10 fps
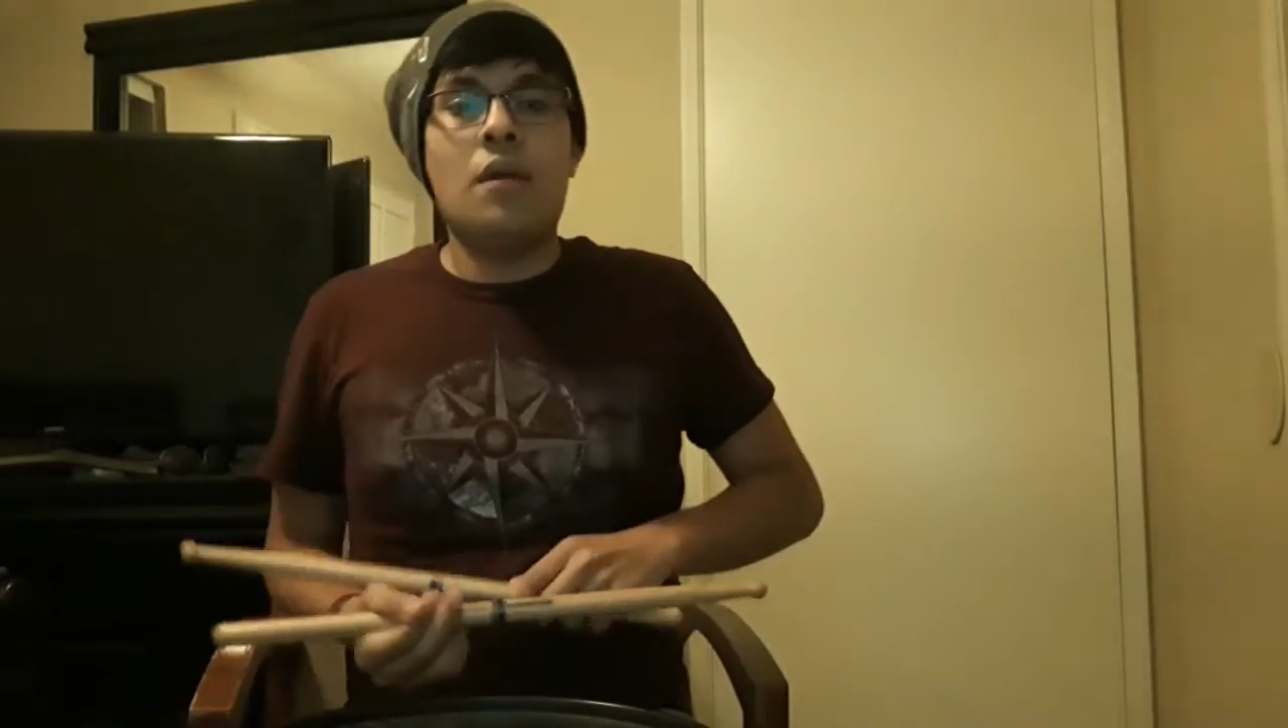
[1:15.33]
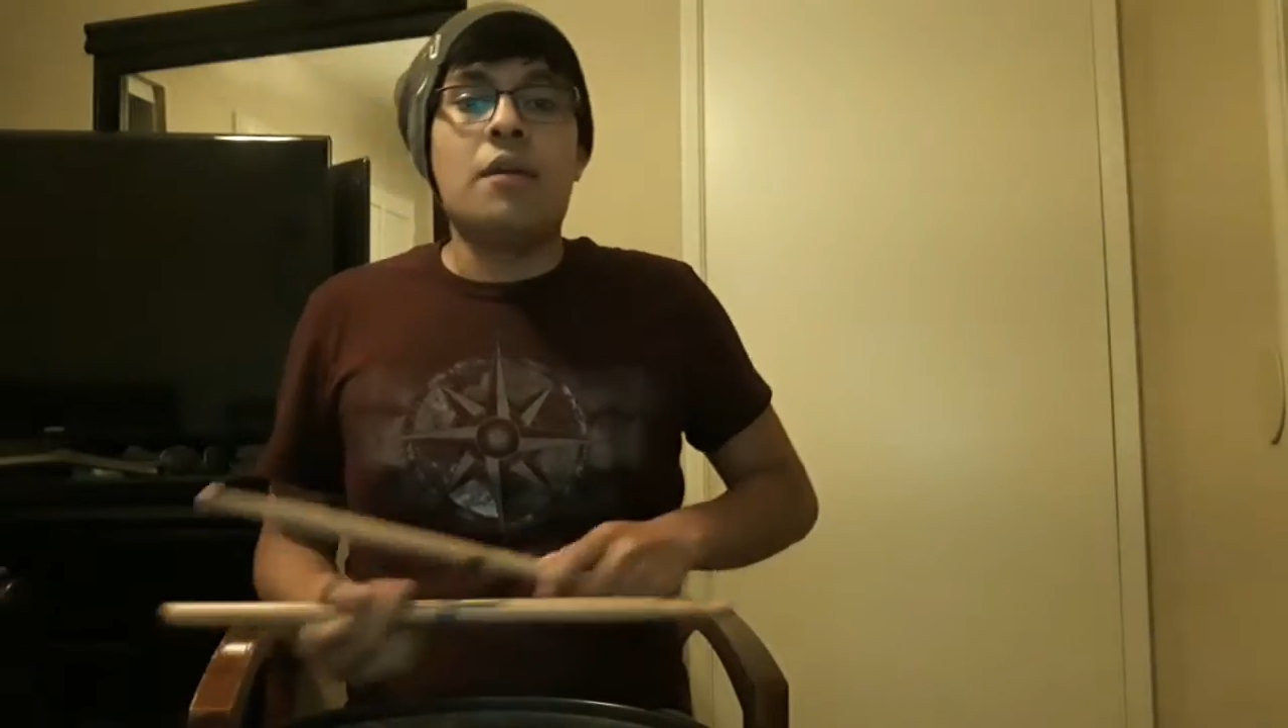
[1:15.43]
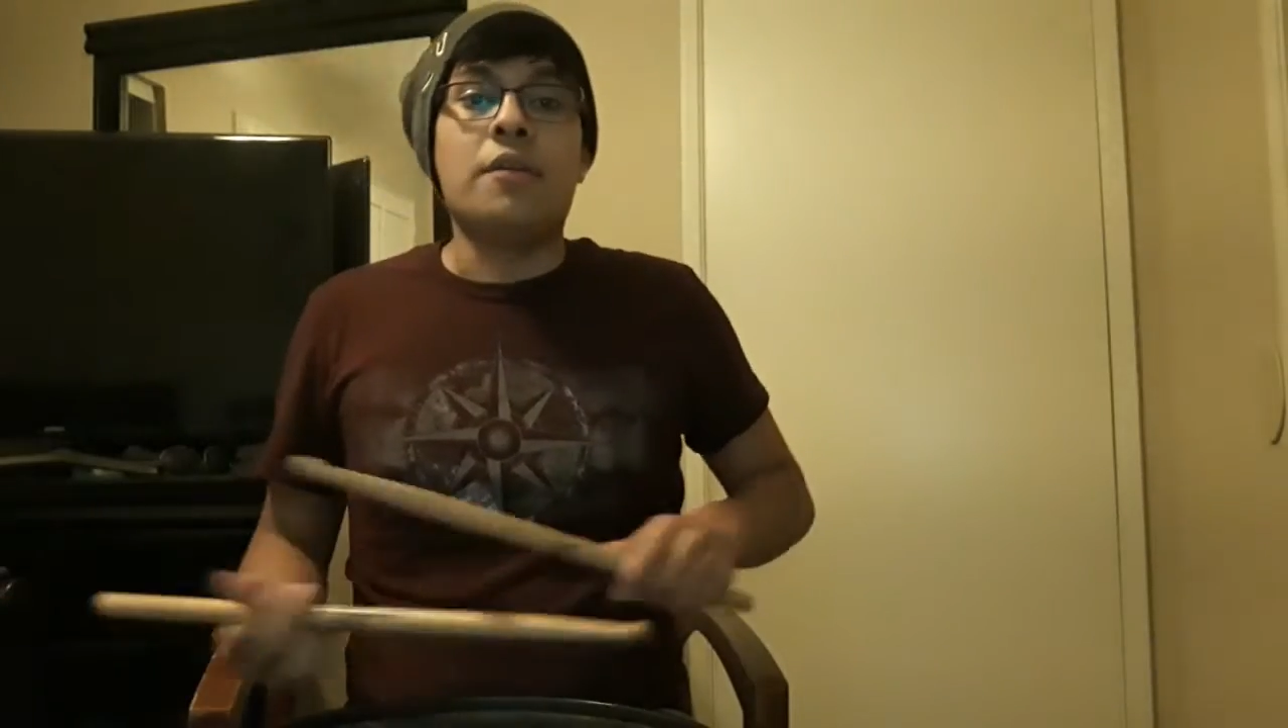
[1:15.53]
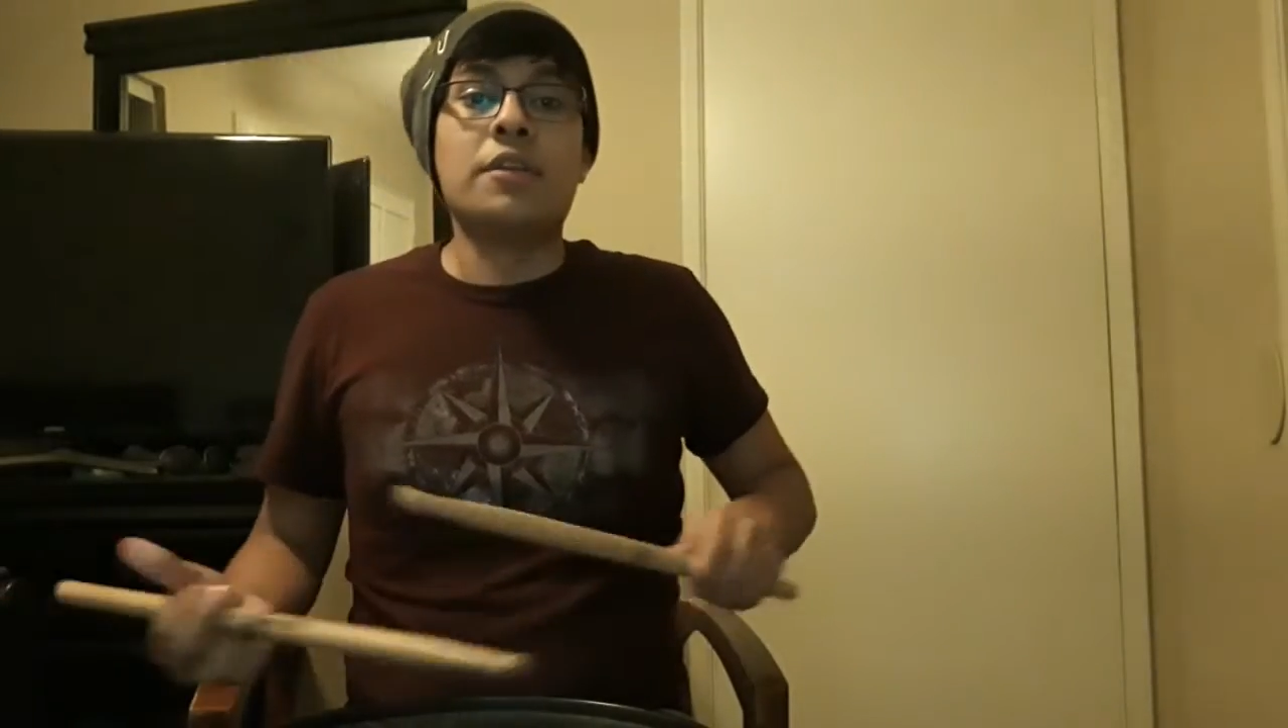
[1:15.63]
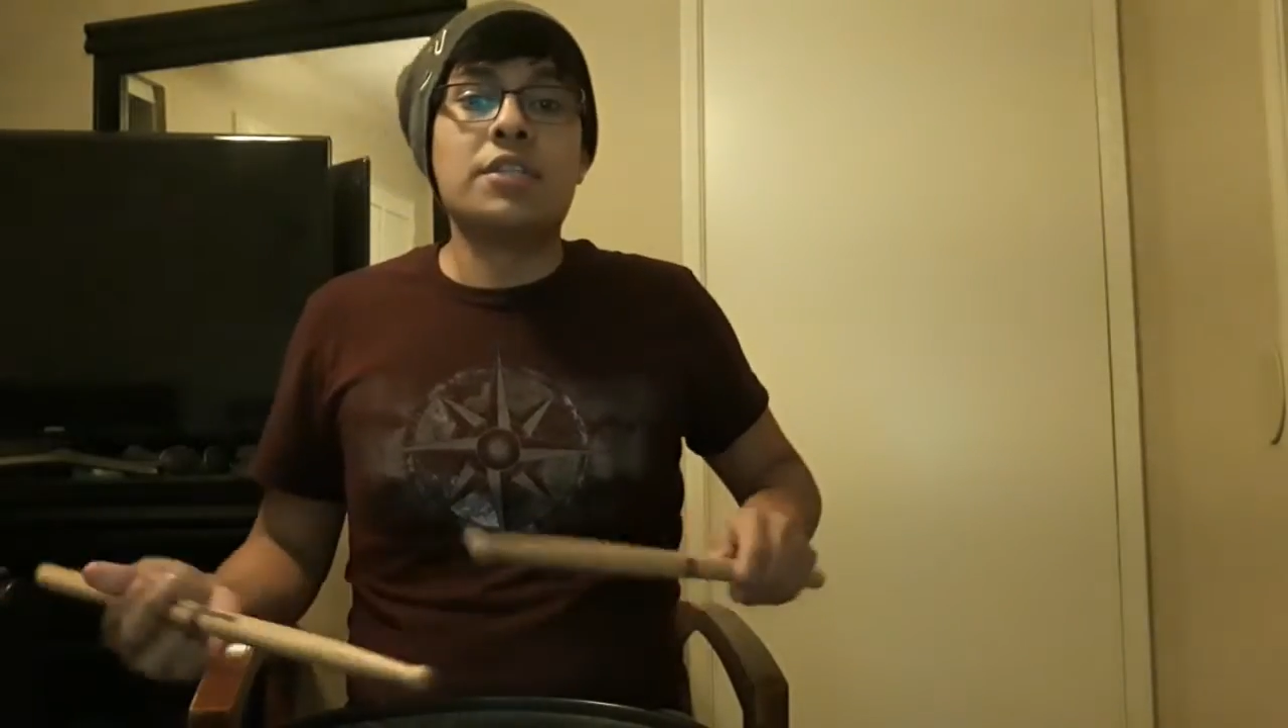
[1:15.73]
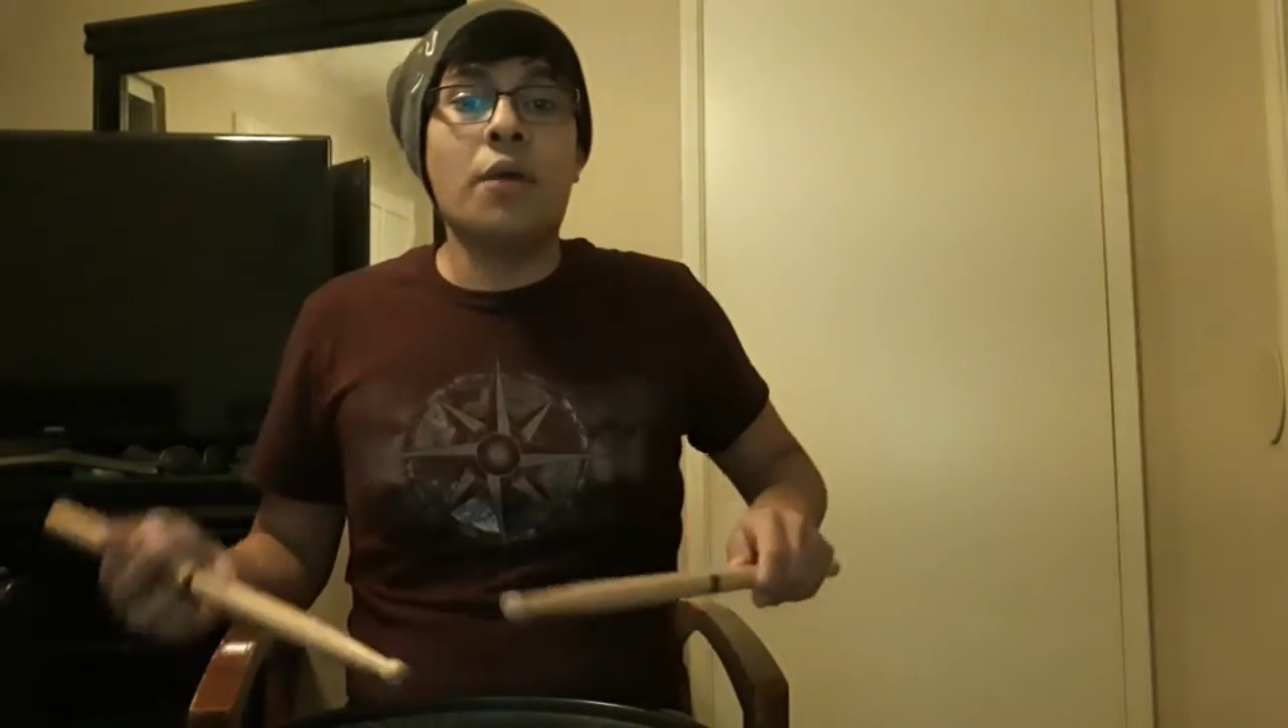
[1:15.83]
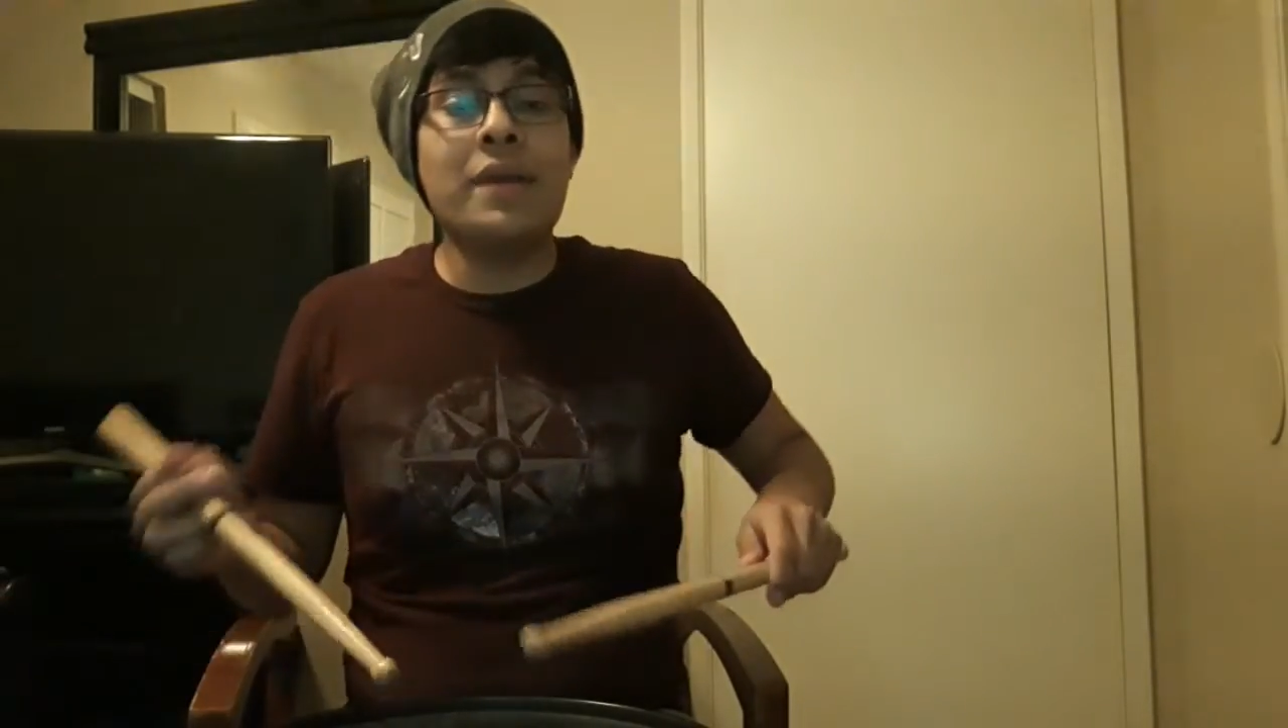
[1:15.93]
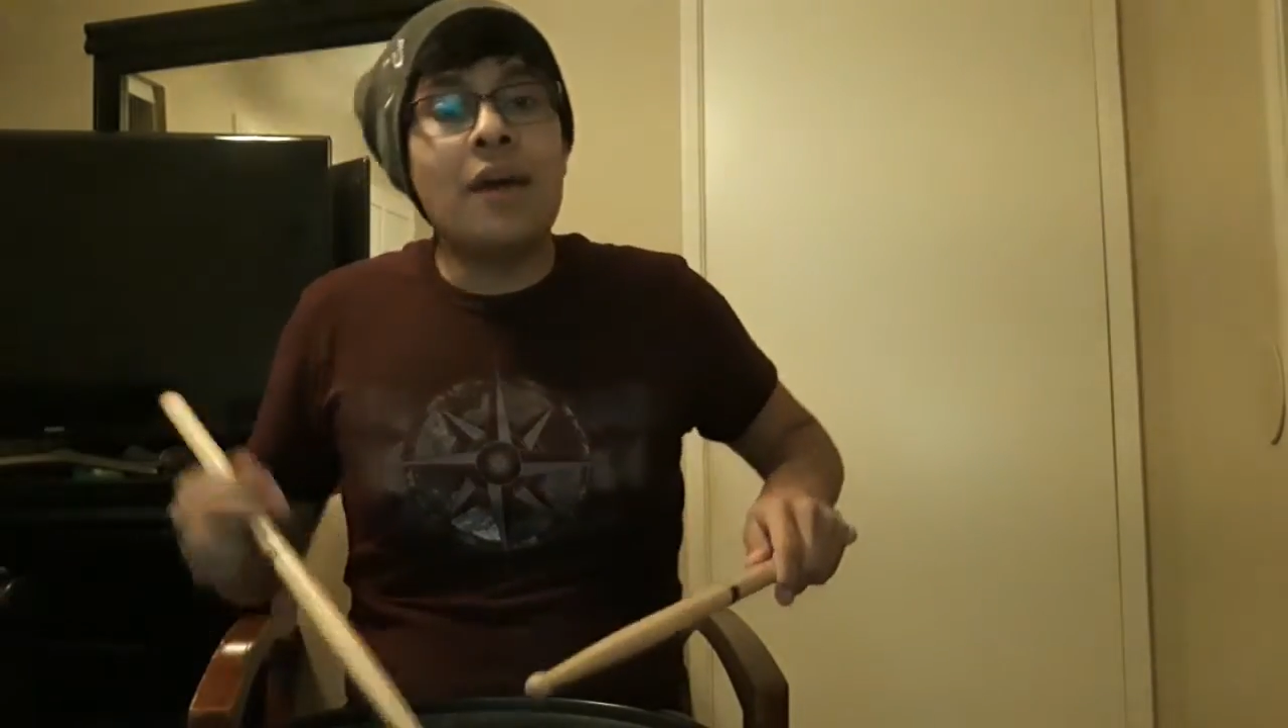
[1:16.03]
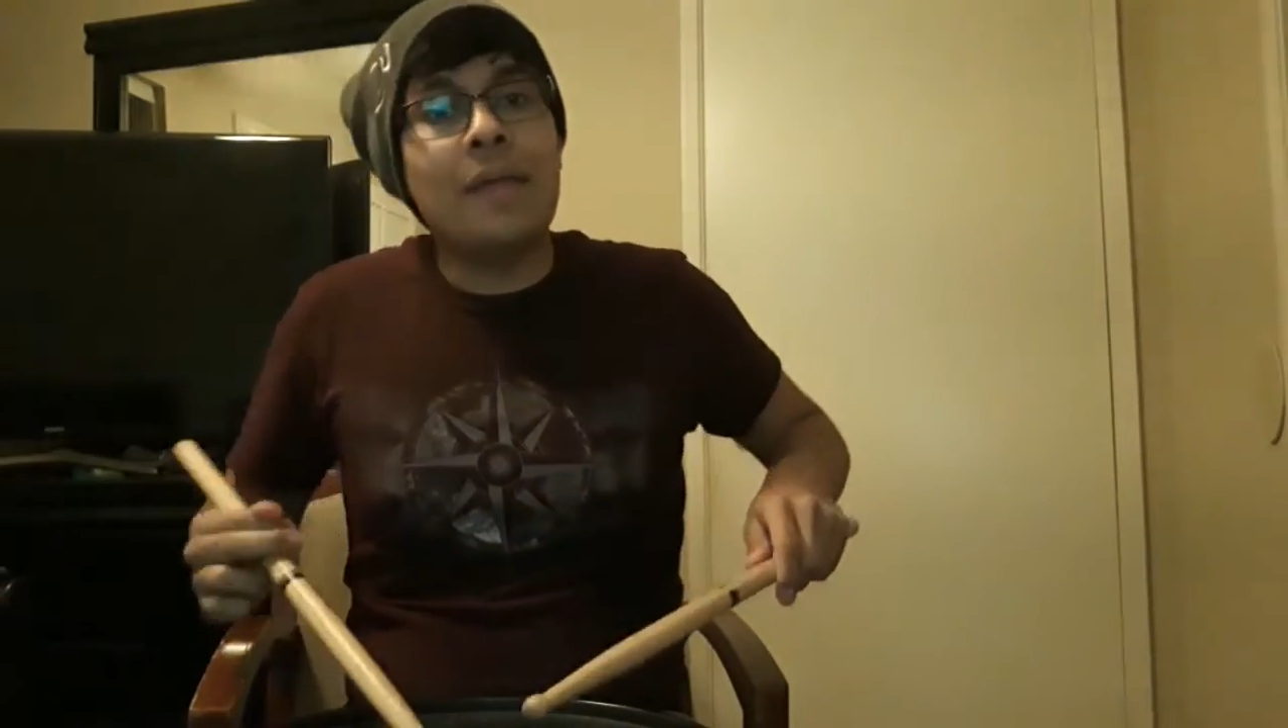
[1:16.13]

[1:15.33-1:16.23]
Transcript: you're slowing down